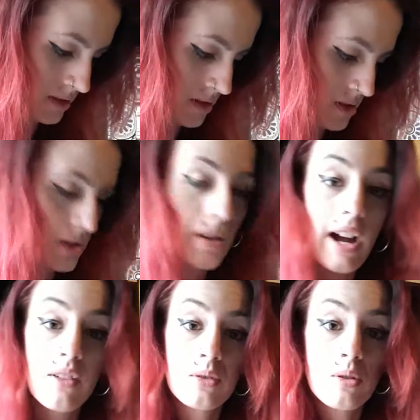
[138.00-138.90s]
So
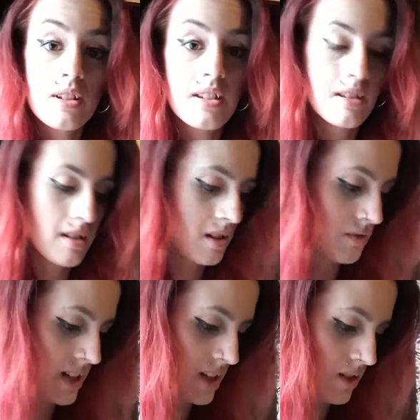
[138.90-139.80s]
yeah, of course,
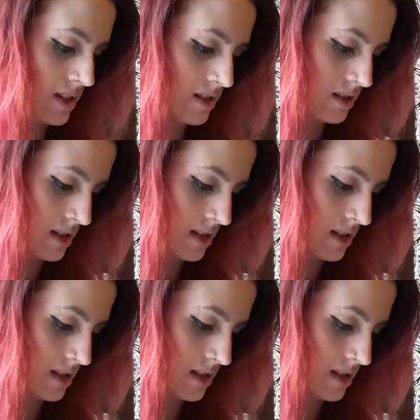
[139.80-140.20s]
Elvira.